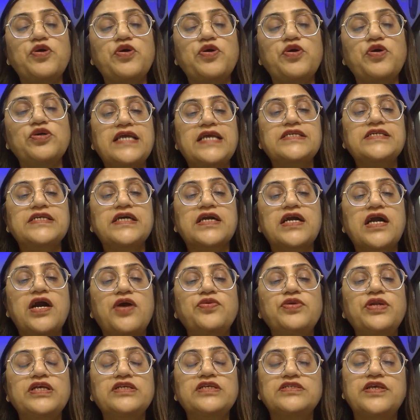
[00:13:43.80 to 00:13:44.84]
cash
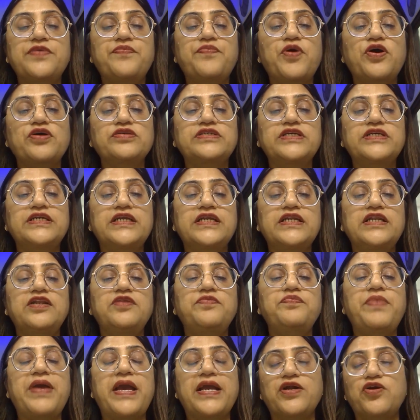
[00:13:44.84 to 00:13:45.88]
account is deposited
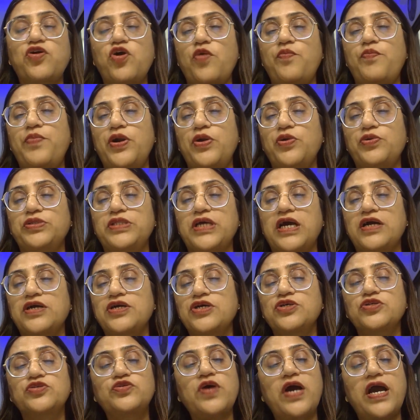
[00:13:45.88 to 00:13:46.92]
in Bank of Baroda.
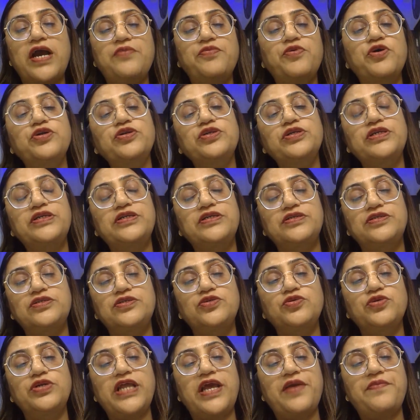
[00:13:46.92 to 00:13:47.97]
So I want
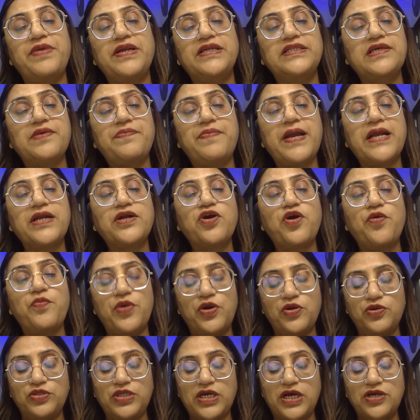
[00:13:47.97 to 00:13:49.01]
to debit the Bank of
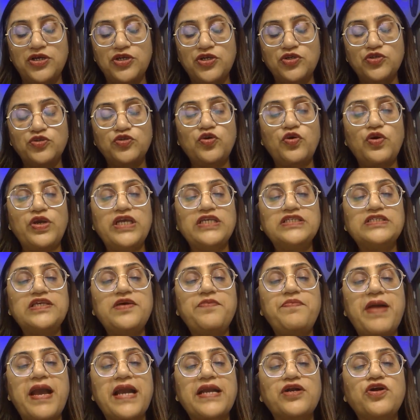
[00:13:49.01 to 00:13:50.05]
Baroda. So is
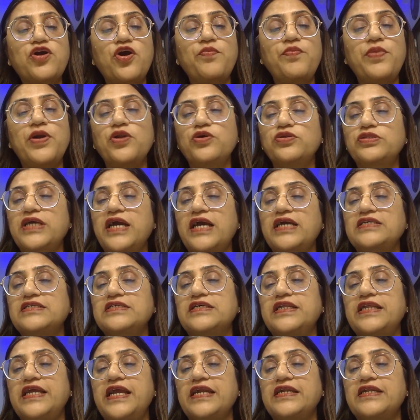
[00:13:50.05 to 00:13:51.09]
the Bank of Baroda is
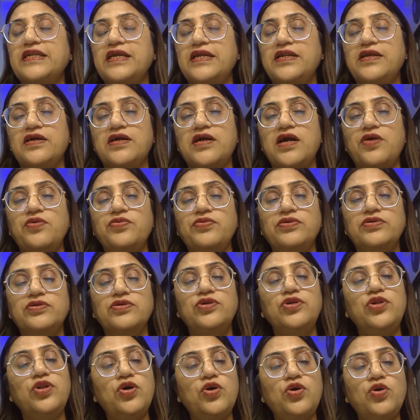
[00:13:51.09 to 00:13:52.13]
created account?
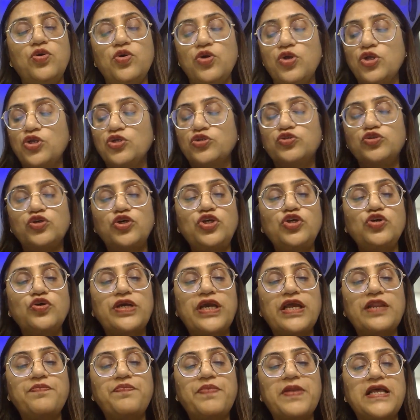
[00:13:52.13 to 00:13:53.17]
No. So you
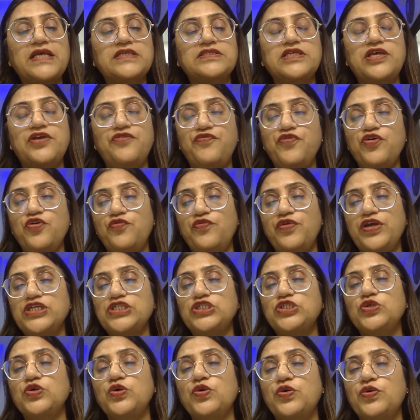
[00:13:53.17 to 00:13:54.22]
can press, if you
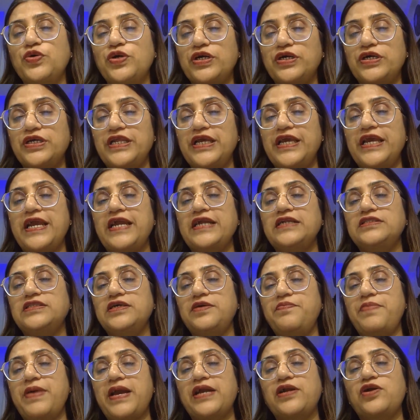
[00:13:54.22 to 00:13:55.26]
wish to create the
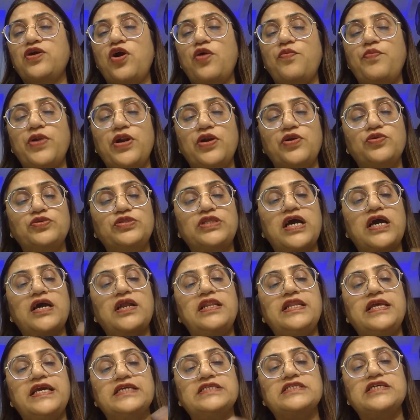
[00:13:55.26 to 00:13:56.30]
Bank of Baroda
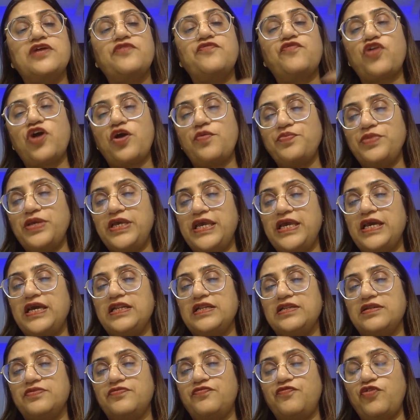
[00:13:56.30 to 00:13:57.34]
ledger from
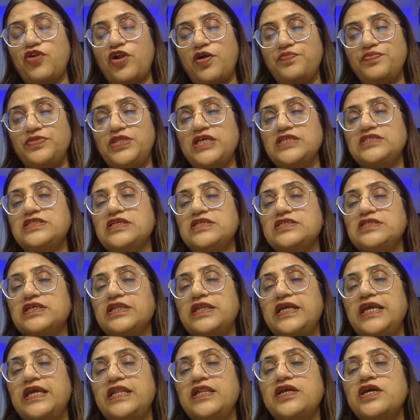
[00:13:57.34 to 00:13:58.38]
here, from this
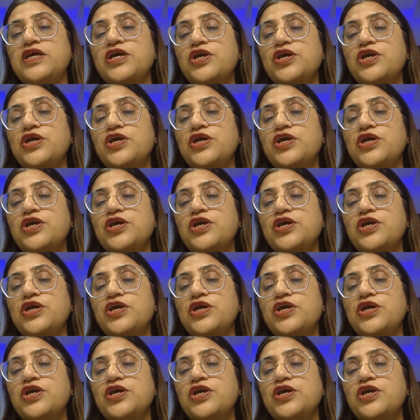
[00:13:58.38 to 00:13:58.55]
screen,